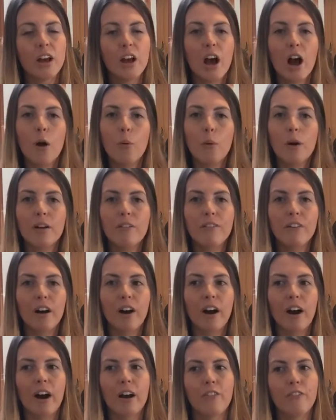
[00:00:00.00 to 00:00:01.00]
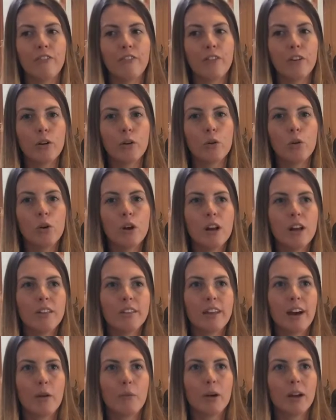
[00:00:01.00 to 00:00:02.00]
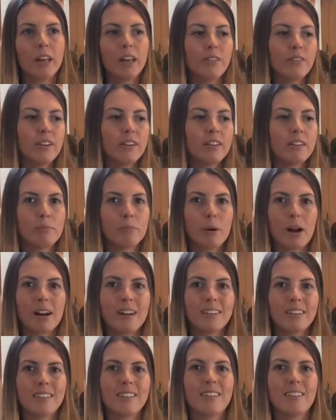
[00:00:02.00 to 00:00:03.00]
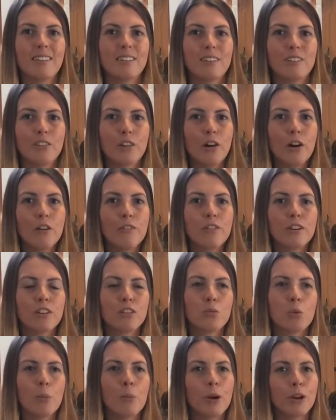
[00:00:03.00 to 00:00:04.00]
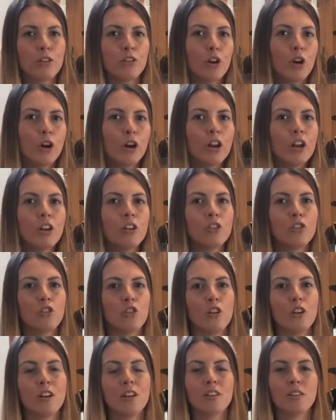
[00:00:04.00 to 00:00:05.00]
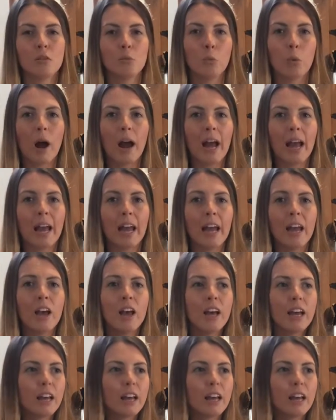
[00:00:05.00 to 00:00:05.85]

However, I feel that we're giving this practice a disservice when we're turning students away